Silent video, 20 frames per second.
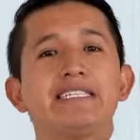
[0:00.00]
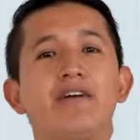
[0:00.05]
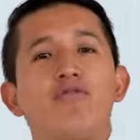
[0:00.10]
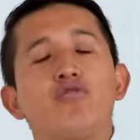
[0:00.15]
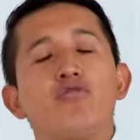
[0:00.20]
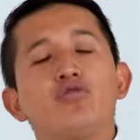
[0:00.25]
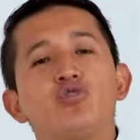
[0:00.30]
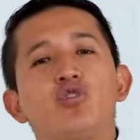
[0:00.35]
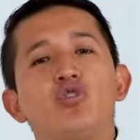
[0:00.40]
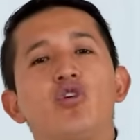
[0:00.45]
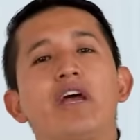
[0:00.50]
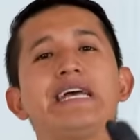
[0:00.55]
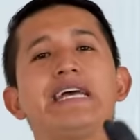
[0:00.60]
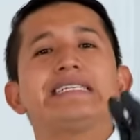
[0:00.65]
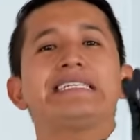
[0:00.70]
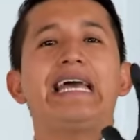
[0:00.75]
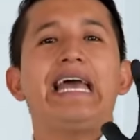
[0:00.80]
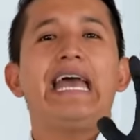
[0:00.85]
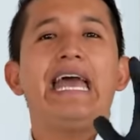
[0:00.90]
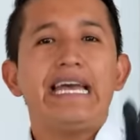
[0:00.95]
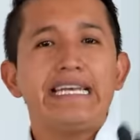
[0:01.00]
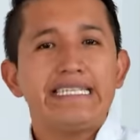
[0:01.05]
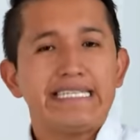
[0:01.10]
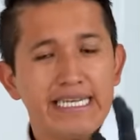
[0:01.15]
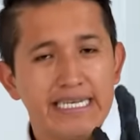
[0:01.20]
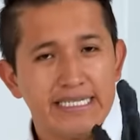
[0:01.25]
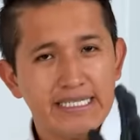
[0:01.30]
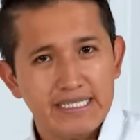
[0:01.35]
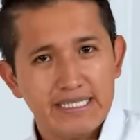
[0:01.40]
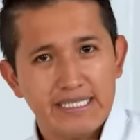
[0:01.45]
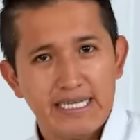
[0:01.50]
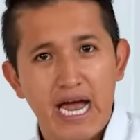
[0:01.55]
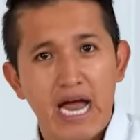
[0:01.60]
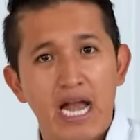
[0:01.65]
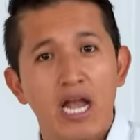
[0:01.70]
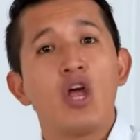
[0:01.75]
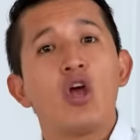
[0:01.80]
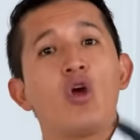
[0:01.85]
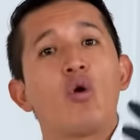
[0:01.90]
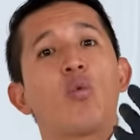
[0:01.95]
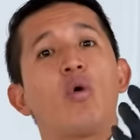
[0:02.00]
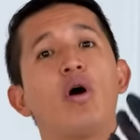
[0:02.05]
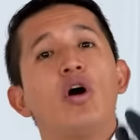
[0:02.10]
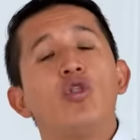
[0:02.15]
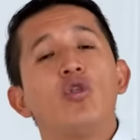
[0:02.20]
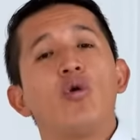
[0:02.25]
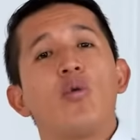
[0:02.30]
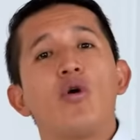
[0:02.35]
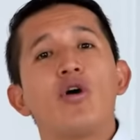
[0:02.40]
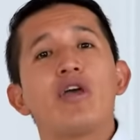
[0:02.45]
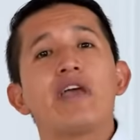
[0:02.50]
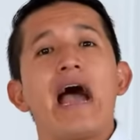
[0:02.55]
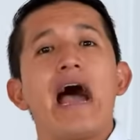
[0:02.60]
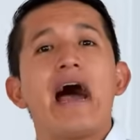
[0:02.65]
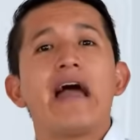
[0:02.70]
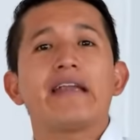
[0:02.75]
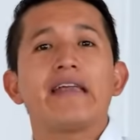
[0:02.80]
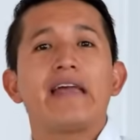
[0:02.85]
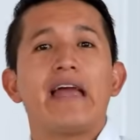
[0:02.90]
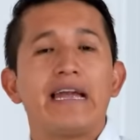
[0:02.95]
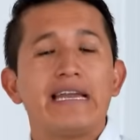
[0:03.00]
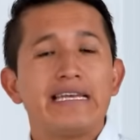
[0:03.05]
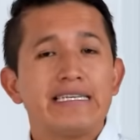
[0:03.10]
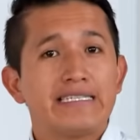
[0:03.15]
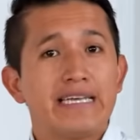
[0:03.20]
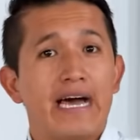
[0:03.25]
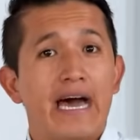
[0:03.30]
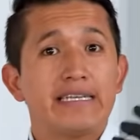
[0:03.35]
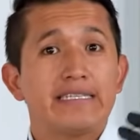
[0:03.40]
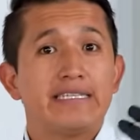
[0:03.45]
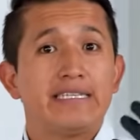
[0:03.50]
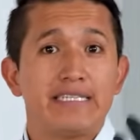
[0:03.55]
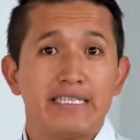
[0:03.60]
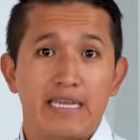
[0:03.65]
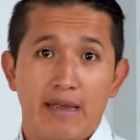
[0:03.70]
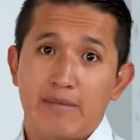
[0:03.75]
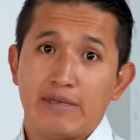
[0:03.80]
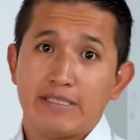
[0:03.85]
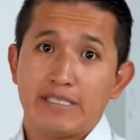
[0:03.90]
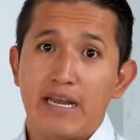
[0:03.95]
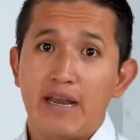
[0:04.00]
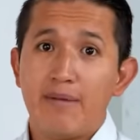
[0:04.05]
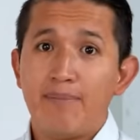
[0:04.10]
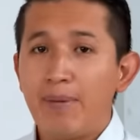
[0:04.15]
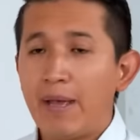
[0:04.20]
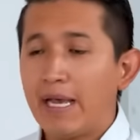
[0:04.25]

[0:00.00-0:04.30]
This function is essential when I'm going to use cleaning systems.